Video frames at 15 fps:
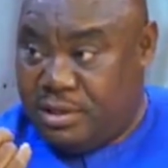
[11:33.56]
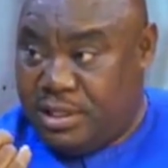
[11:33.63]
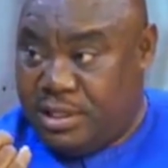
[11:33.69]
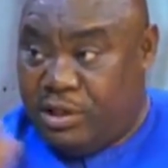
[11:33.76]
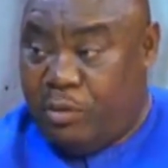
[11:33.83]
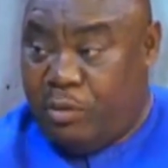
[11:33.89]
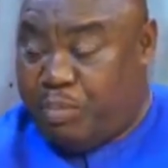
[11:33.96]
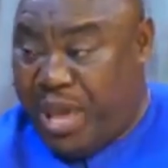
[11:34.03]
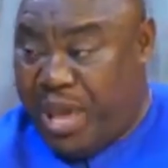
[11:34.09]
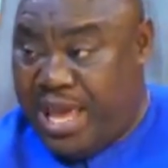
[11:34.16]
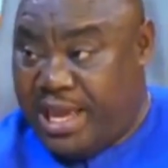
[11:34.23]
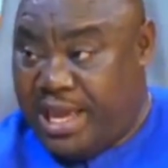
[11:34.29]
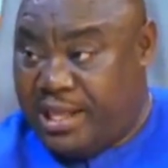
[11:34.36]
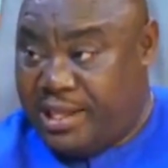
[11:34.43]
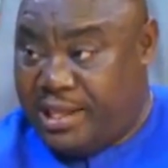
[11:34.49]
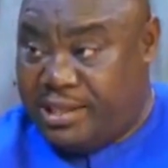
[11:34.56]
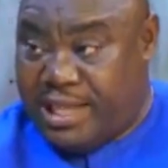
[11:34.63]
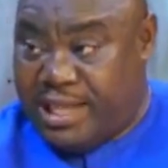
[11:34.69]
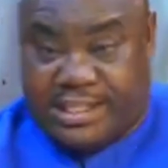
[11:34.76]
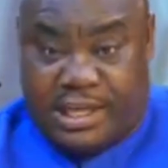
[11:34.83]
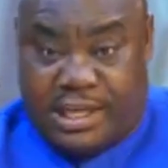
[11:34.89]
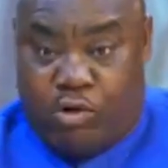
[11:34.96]
They don't pay.
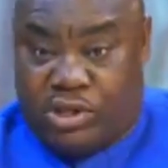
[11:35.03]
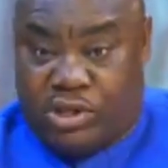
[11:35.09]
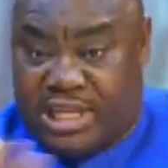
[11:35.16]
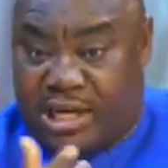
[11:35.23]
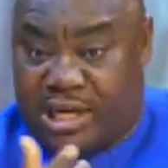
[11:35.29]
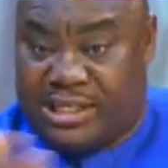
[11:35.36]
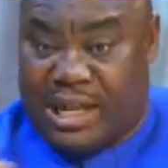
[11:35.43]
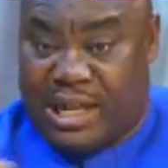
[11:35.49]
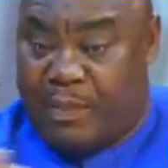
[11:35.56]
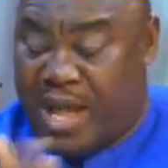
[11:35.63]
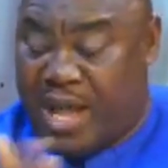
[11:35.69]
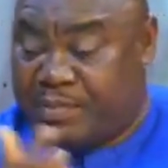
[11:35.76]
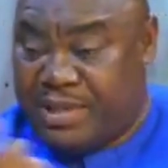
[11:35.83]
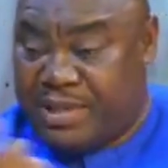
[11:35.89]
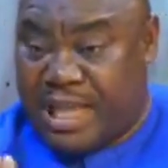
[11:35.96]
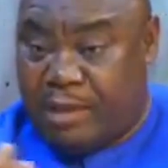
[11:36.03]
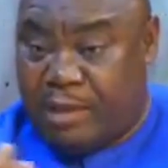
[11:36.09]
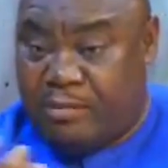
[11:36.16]
There's a hotel and apartment that